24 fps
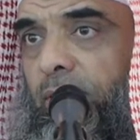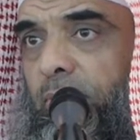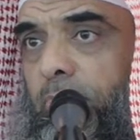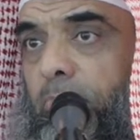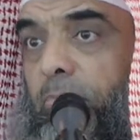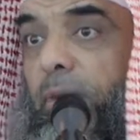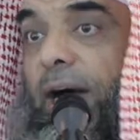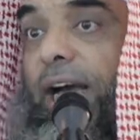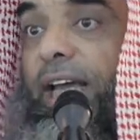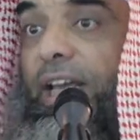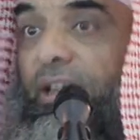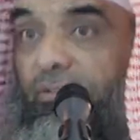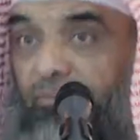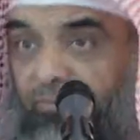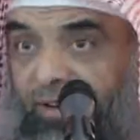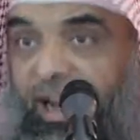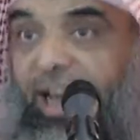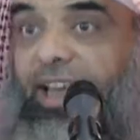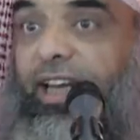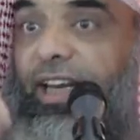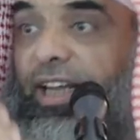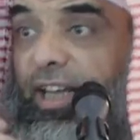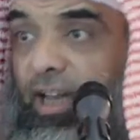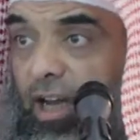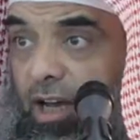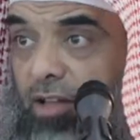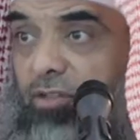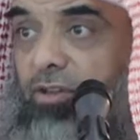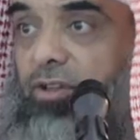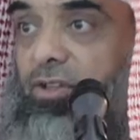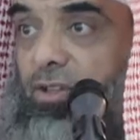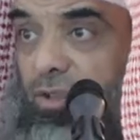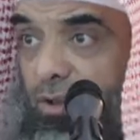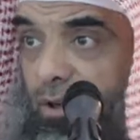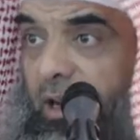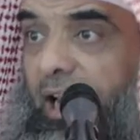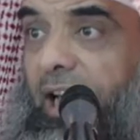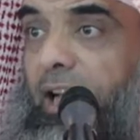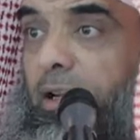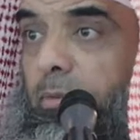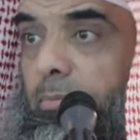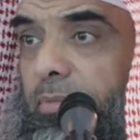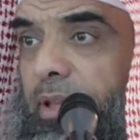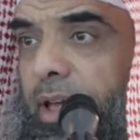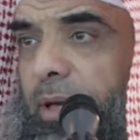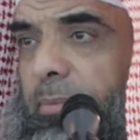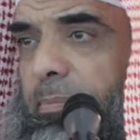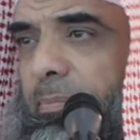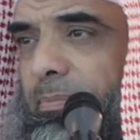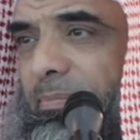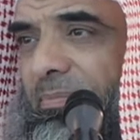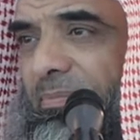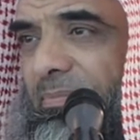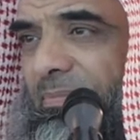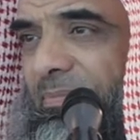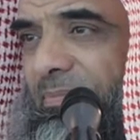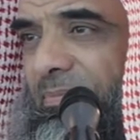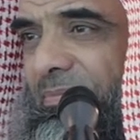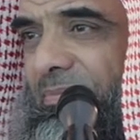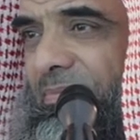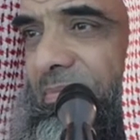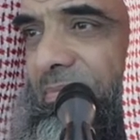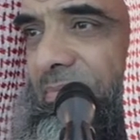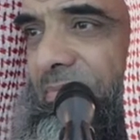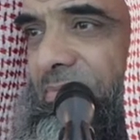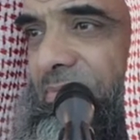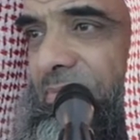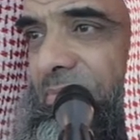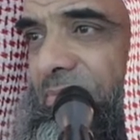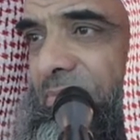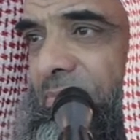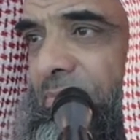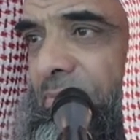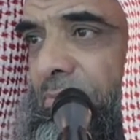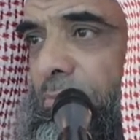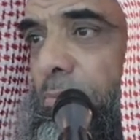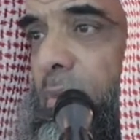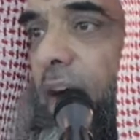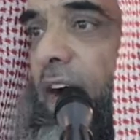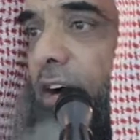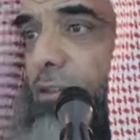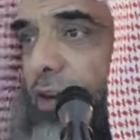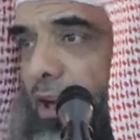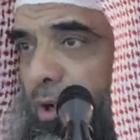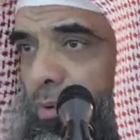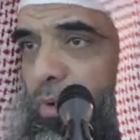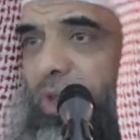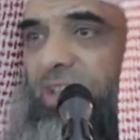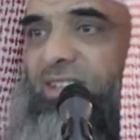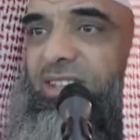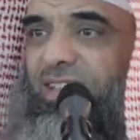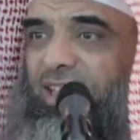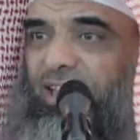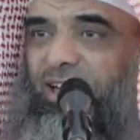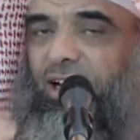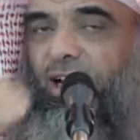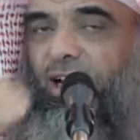by inviting others to help them, by requesting